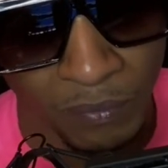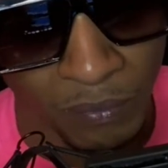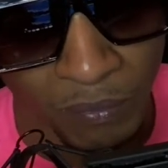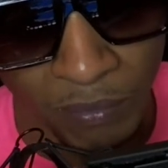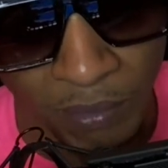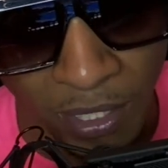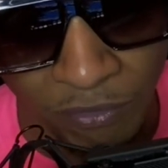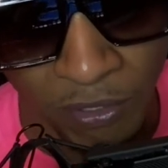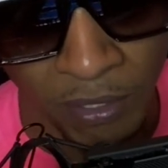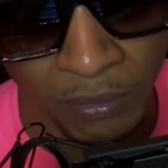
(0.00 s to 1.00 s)
Next
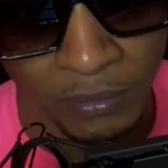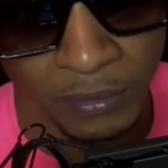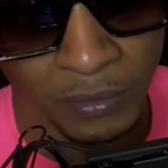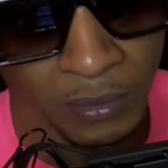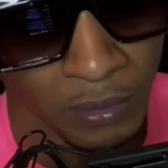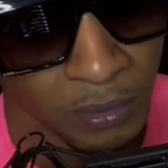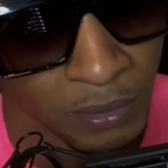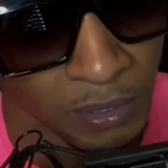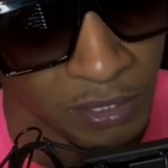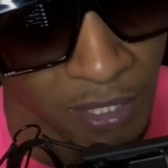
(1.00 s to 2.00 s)
video,
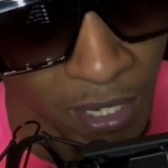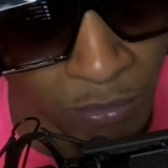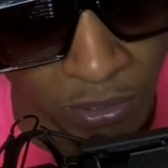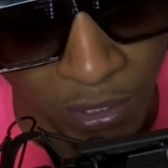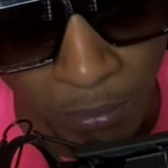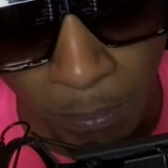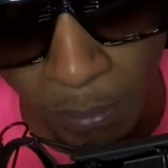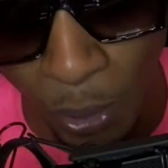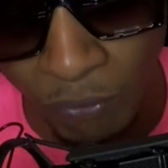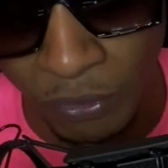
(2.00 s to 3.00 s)
this guy was getting
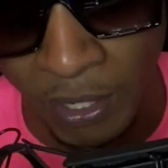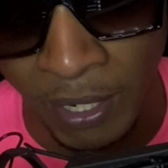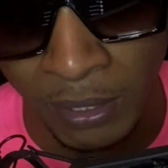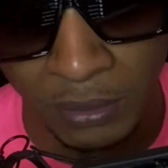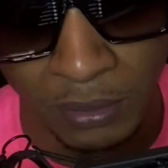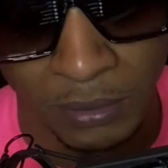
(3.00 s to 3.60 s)
pulverized